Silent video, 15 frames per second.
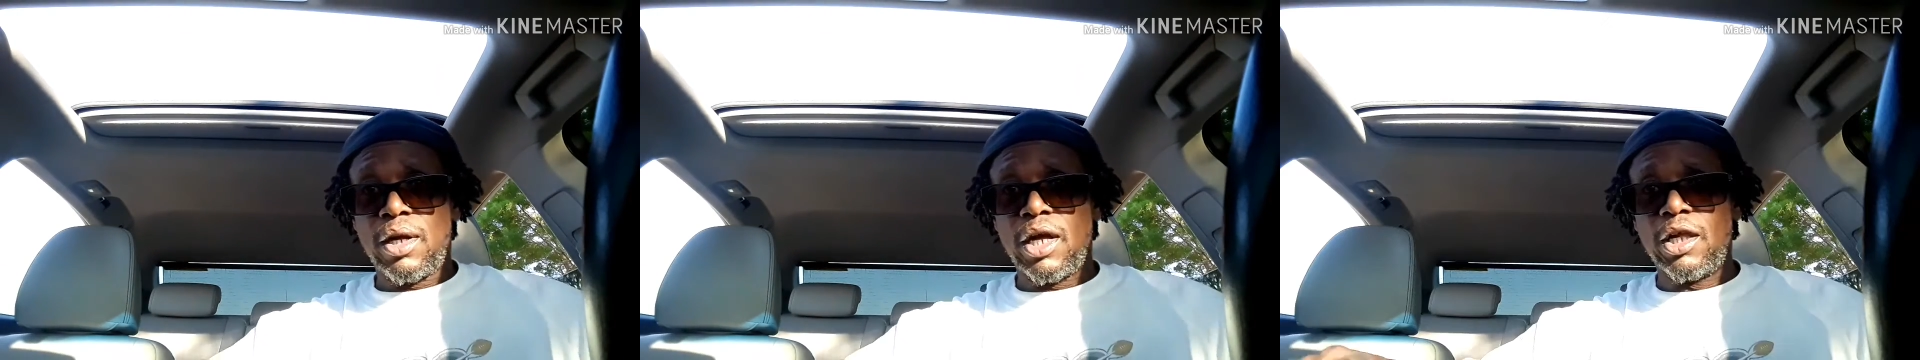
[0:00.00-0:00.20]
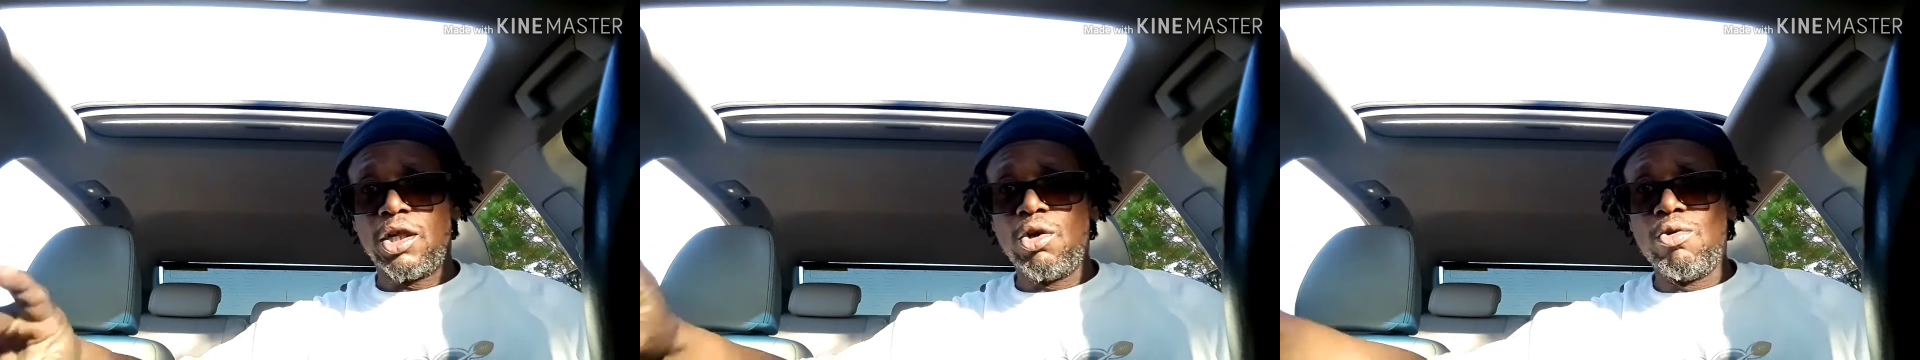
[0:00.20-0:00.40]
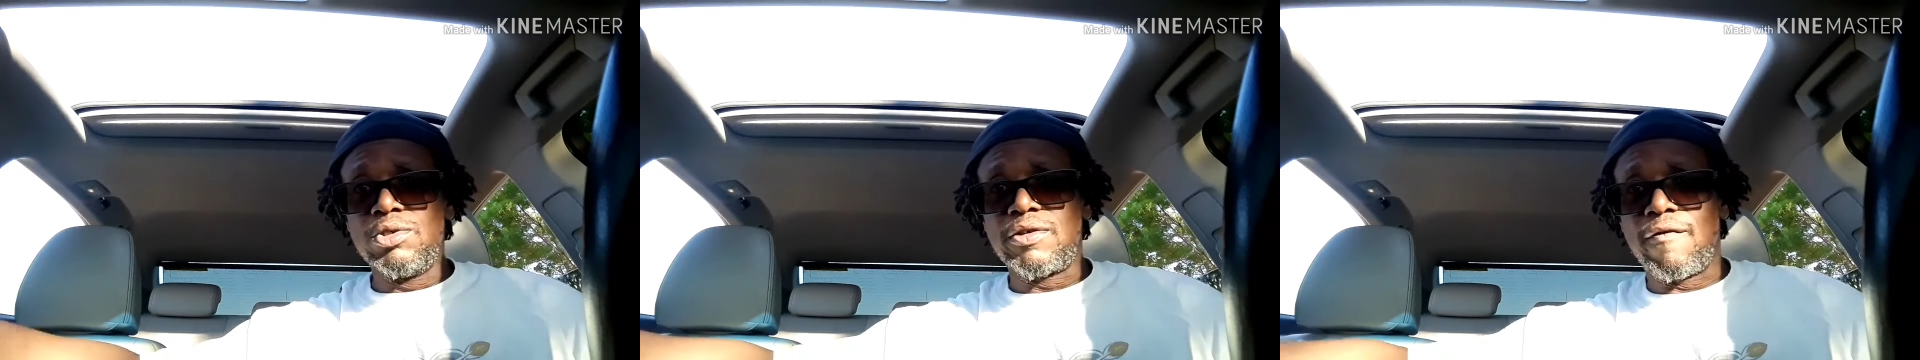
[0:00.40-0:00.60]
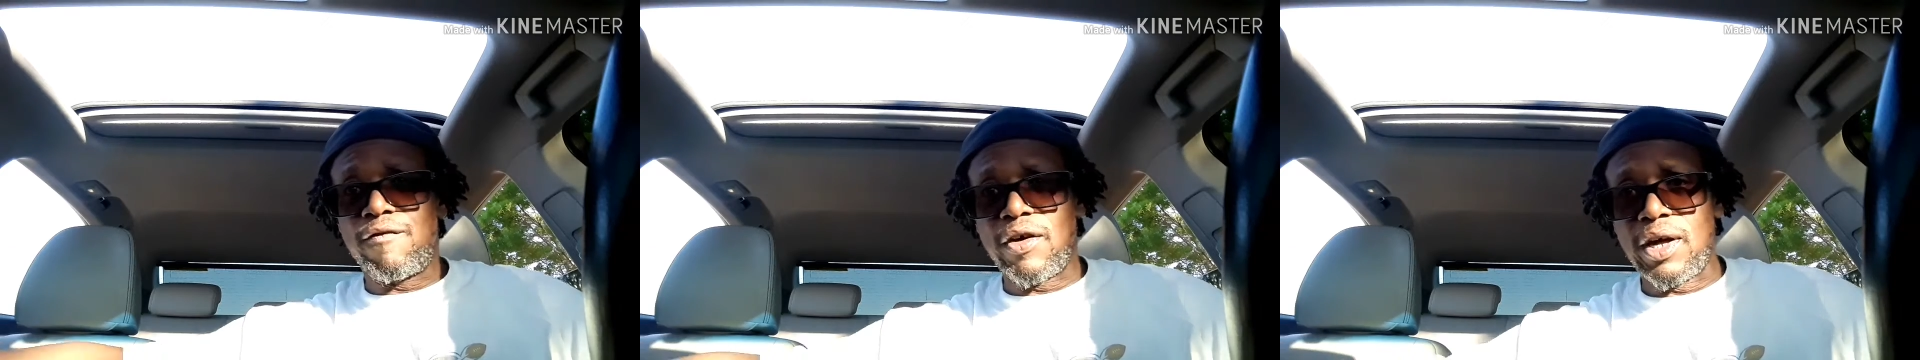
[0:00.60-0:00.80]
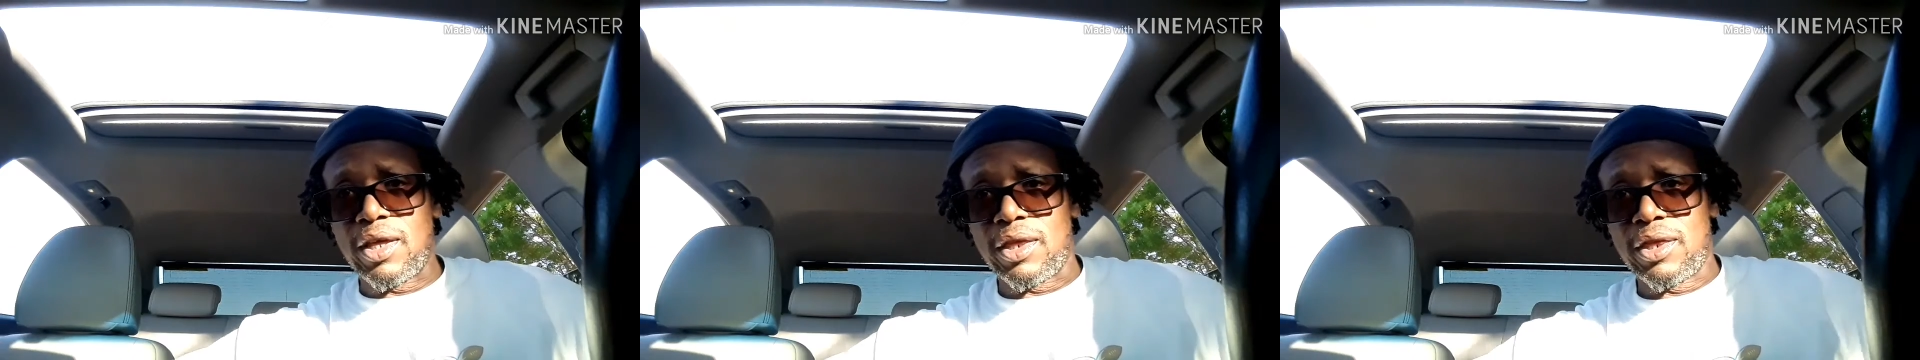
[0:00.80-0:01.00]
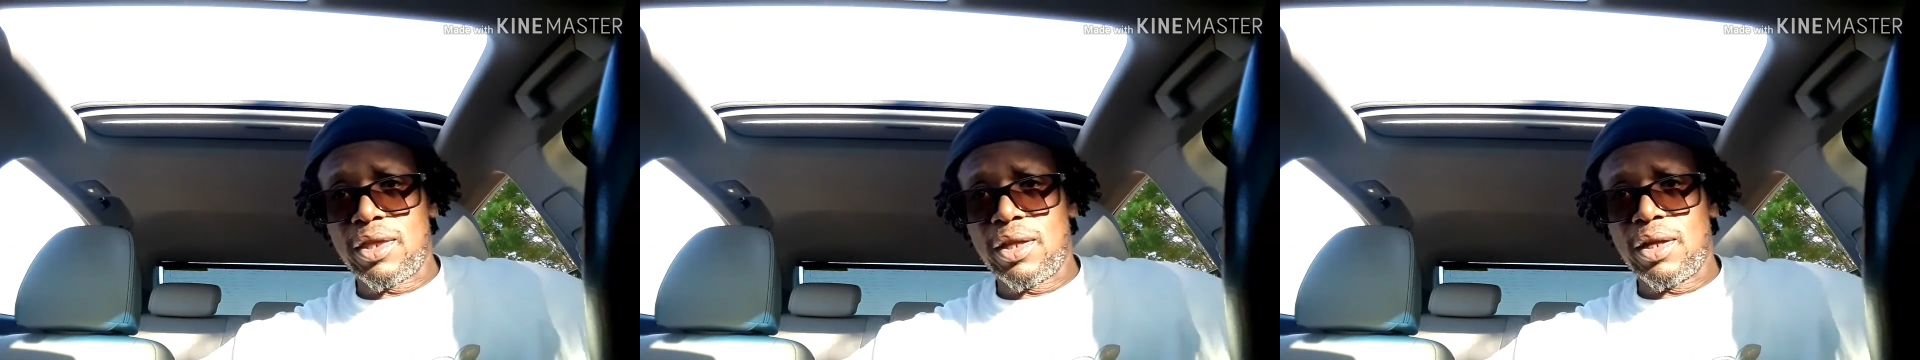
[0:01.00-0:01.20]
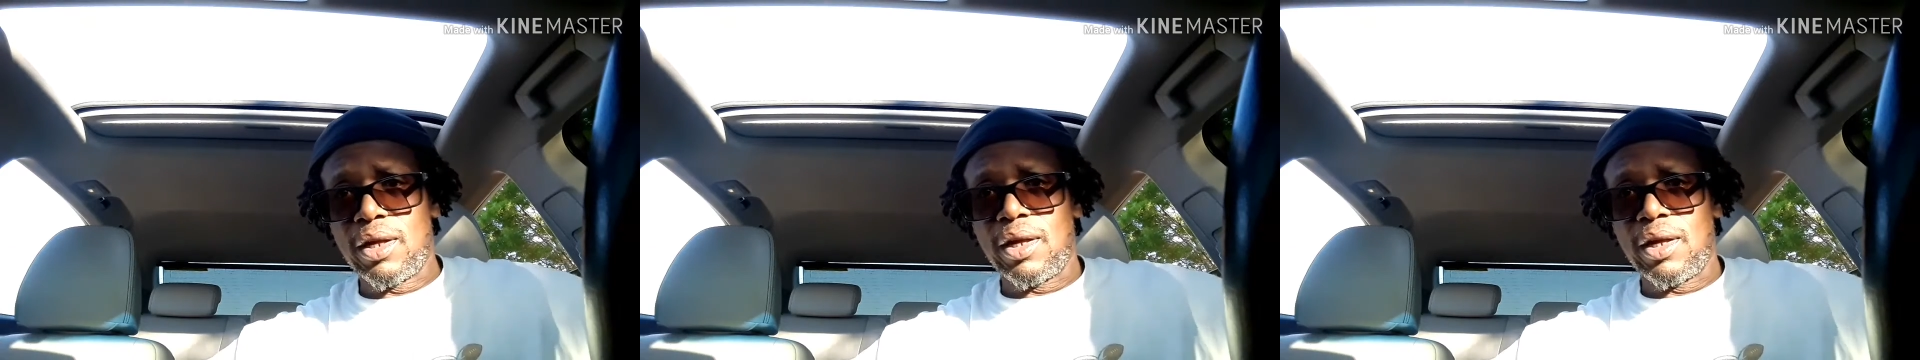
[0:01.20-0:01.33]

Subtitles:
and losing faith